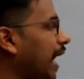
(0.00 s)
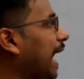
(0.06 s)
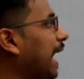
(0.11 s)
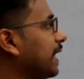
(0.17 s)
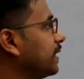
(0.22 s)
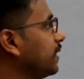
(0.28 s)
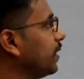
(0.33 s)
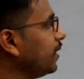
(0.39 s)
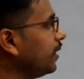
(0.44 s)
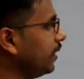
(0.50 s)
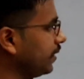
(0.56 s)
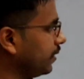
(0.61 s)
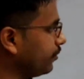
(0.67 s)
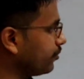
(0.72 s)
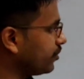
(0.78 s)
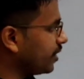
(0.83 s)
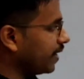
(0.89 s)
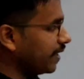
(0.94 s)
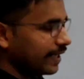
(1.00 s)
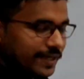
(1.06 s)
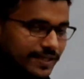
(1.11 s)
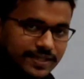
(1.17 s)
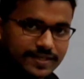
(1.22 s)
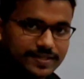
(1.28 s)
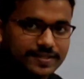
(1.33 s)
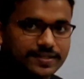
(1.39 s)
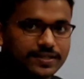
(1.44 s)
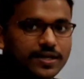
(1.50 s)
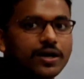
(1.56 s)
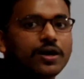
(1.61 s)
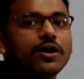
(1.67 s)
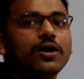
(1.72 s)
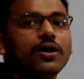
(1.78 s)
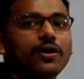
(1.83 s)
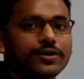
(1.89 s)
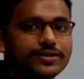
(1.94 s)
Either you generate this
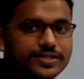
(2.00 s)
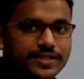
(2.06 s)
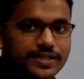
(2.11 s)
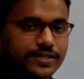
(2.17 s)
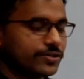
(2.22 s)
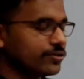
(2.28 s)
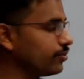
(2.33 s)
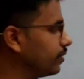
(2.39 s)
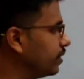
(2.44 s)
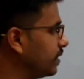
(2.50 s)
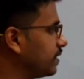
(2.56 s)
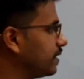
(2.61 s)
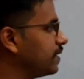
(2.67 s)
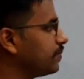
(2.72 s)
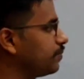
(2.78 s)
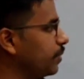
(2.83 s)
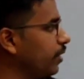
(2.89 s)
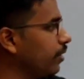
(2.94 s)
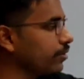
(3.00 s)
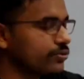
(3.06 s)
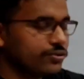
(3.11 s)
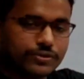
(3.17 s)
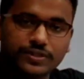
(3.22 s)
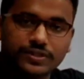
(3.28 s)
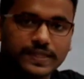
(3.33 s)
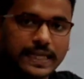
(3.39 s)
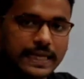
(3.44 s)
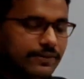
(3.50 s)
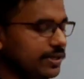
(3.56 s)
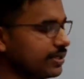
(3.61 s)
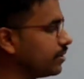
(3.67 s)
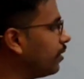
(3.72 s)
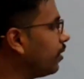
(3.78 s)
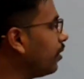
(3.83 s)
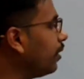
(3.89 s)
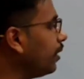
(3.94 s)
or generate. So this is belongs to this
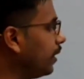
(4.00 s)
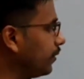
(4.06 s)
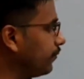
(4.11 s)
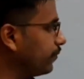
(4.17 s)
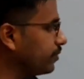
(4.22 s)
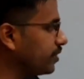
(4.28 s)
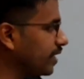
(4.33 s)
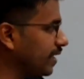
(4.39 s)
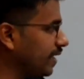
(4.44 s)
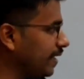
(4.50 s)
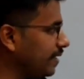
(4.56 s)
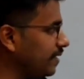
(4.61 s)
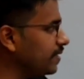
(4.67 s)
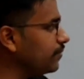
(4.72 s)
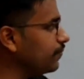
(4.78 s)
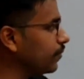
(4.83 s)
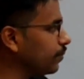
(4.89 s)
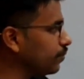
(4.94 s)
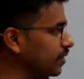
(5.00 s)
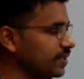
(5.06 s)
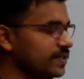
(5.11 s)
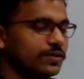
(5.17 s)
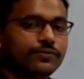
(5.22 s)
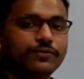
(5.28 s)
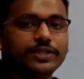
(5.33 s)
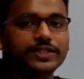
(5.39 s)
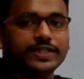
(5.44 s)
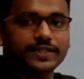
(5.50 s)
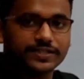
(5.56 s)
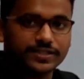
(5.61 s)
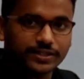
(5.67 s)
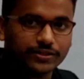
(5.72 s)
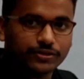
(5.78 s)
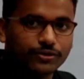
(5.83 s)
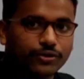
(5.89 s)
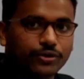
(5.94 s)
language, or if you generate this, from this you will get
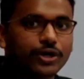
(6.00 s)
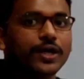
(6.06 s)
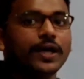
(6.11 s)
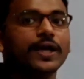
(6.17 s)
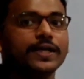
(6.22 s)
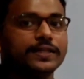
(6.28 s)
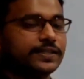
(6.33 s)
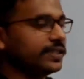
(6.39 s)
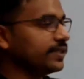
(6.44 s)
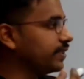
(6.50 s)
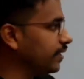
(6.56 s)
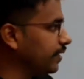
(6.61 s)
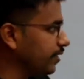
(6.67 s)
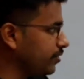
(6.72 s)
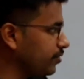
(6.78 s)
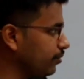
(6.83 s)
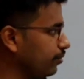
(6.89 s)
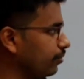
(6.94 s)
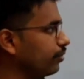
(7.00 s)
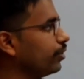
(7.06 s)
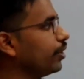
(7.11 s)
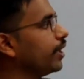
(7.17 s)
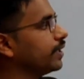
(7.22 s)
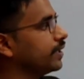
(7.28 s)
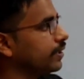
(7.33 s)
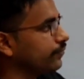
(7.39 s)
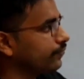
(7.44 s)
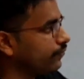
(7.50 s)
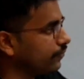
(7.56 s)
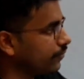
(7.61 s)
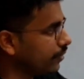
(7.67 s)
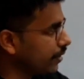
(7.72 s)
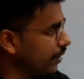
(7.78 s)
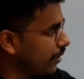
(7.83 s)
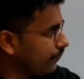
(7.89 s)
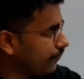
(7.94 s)
0, then 3 0, then
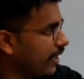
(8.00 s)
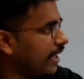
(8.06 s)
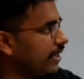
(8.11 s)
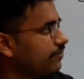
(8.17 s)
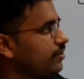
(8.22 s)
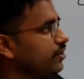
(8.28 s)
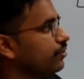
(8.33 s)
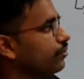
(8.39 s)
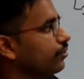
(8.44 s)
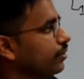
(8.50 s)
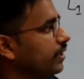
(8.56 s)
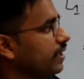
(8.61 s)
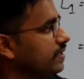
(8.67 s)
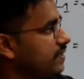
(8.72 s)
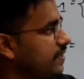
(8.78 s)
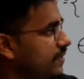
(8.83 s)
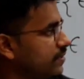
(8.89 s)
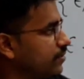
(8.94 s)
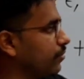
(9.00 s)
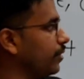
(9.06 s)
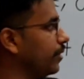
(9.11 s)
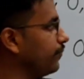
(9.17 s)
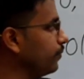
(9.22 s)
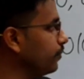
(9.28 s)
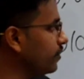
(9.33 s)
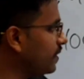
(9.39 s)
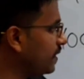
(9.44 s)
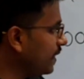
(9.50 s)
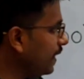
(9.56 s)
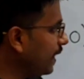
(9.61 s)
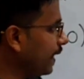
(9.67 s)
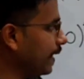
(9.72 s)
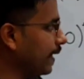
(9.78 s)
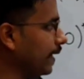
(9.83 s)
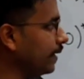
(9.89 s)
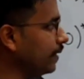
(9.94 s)
4, 5 0, then 6 0. If you see
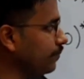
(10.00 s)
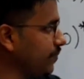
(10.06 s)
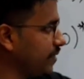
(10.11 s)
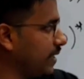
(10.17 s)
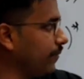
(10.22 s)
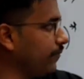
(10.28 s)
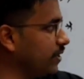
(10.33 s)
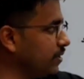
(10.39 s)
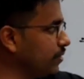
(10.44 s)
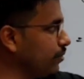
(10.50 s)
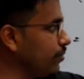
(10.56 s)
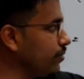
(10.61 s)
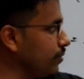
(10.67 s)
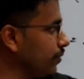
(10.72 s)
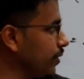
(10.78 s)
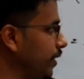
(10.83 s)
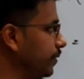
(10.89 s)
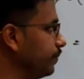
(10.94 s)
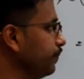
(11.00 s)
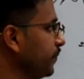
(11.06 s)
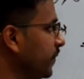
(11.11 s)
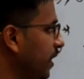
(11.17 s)
here 7 zeros, okay.